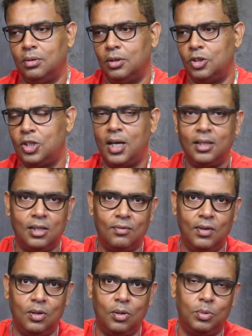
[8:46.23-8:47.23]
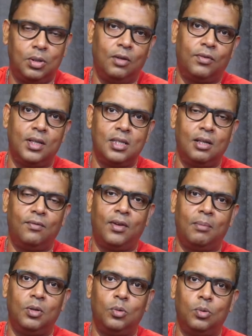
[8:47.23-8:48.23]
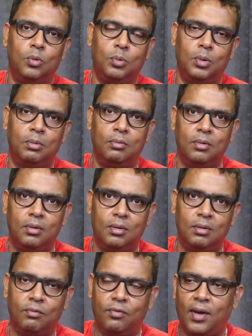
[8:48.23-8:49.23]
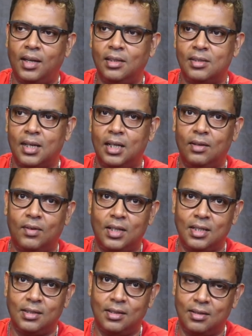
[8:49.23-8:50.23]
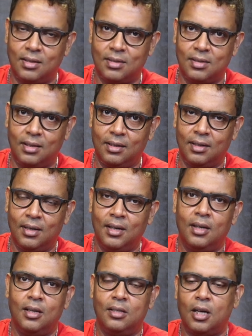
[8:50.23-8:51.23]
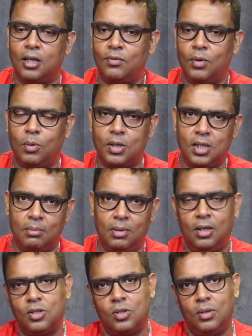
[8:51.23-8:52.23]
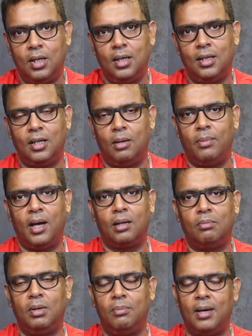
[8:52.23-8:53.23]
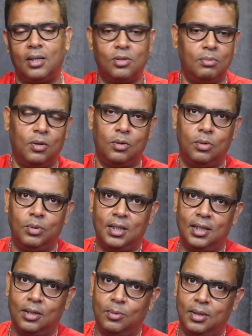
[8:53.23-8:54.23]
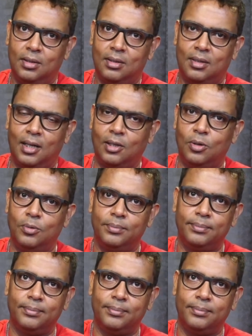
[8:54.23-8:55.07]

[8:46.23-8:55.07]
share this video with your friends and family who would find this kind of content interesting. Thank you for watching Be Rich today, and I'll be back tomorrow with another one. Thank you.